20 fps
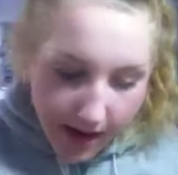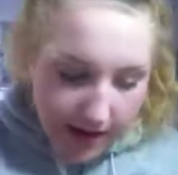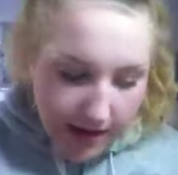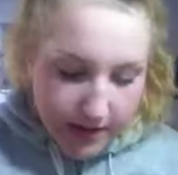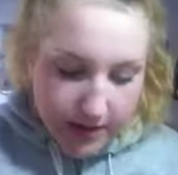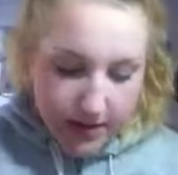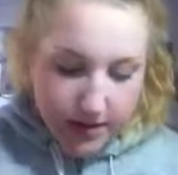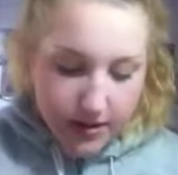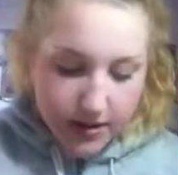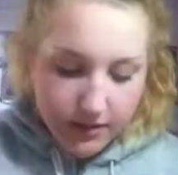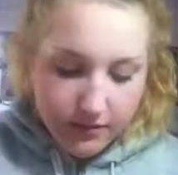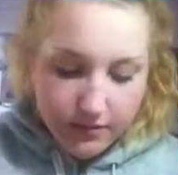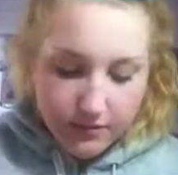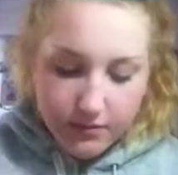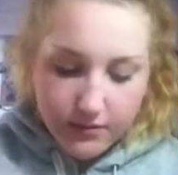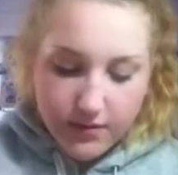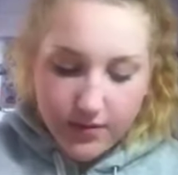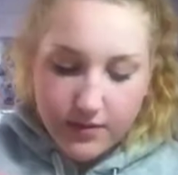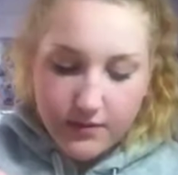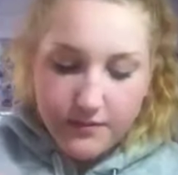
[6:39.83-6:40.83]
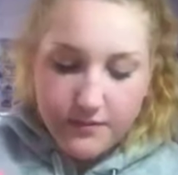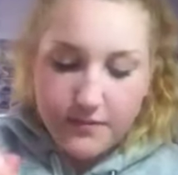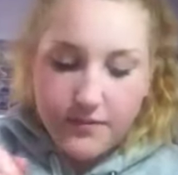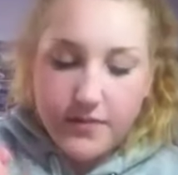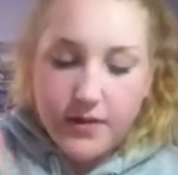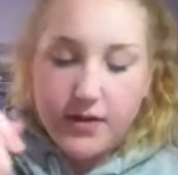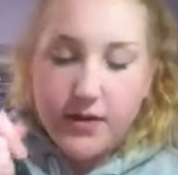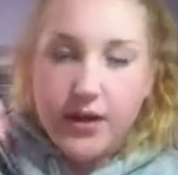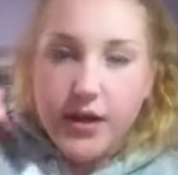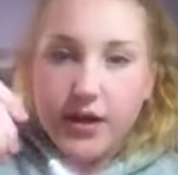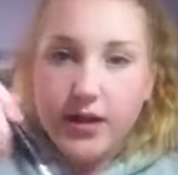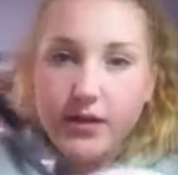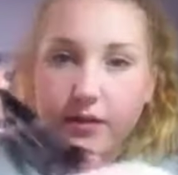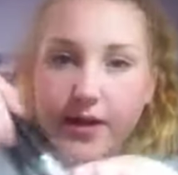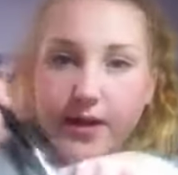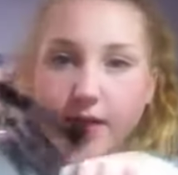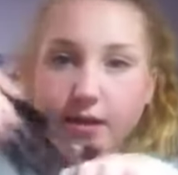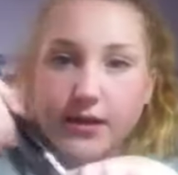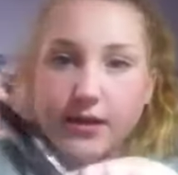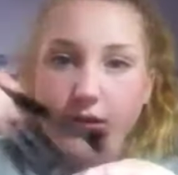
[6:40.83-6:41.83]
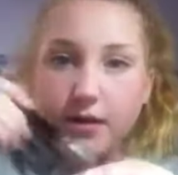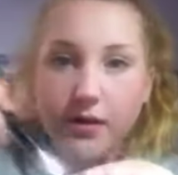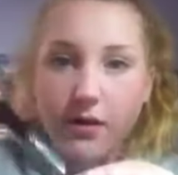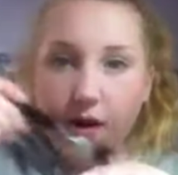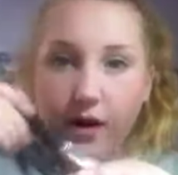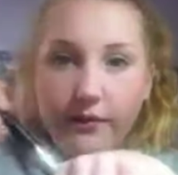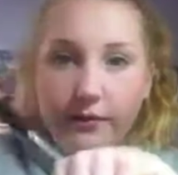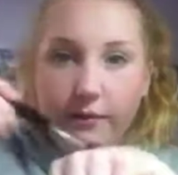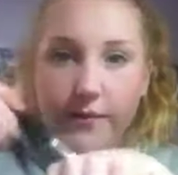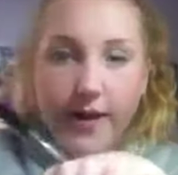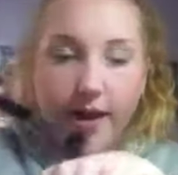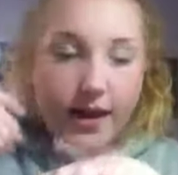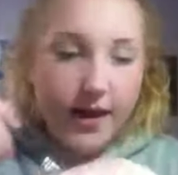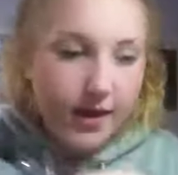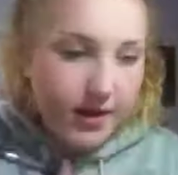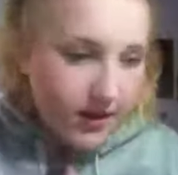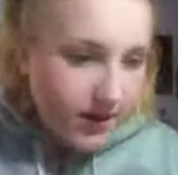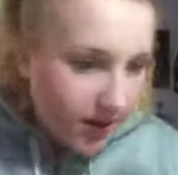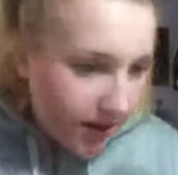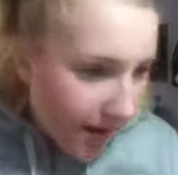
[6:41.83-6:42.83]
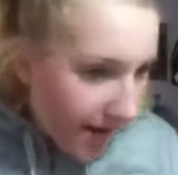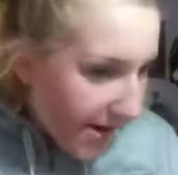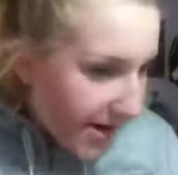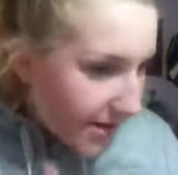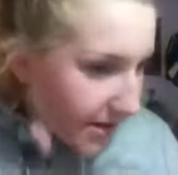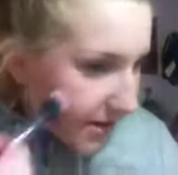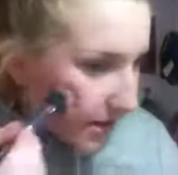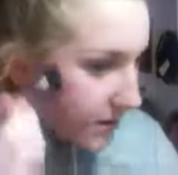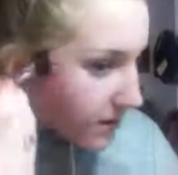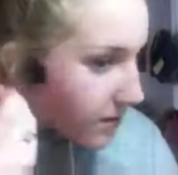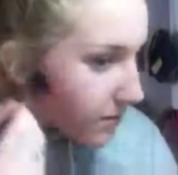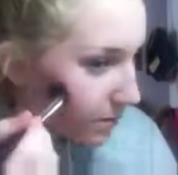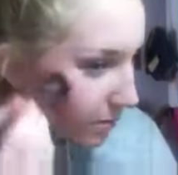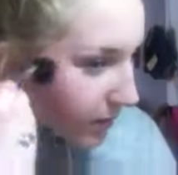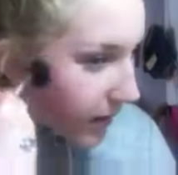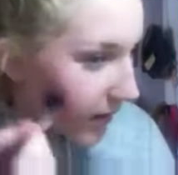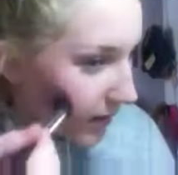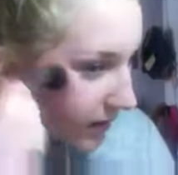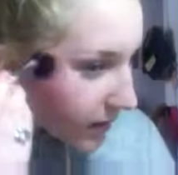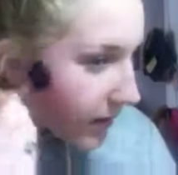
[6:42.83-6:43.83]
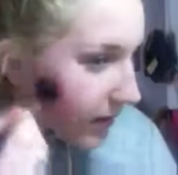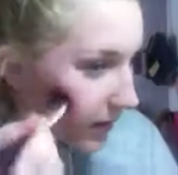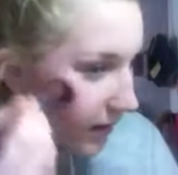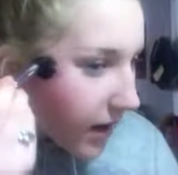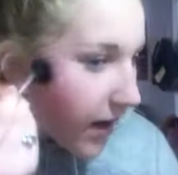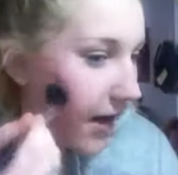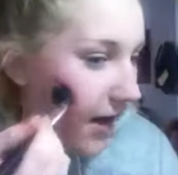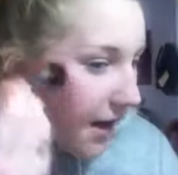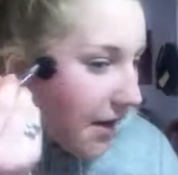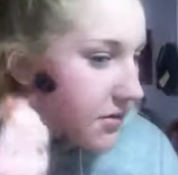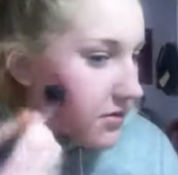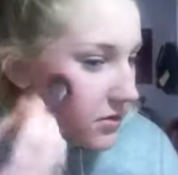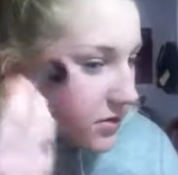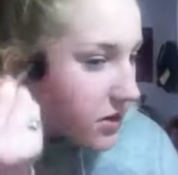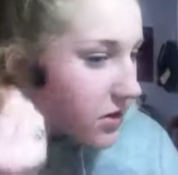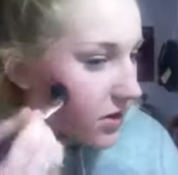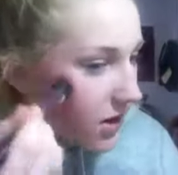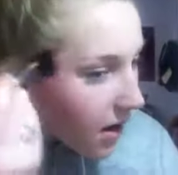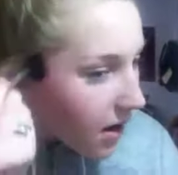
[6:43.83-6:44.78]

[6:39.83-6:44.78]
And then let the rest go off of my hand. And then blend it out.